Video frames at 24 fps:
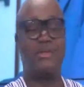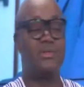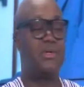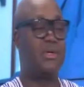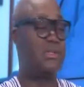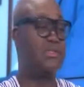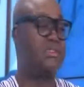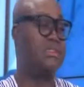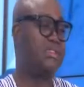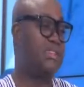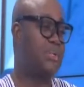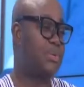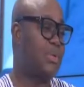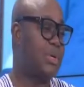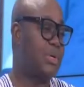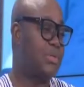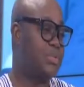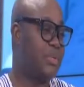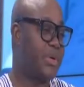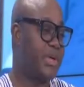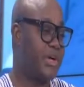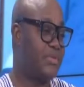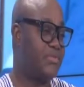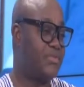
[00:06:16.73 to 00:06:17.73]
and see
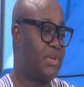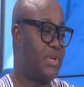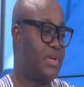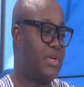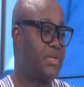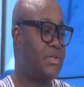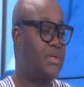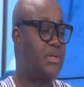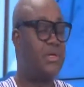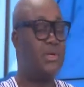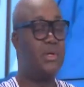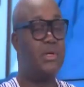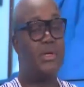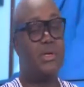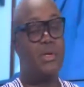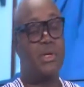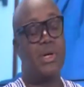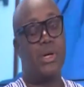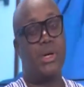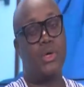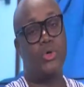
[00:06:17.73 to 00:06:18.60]
what we have done mm -hmm.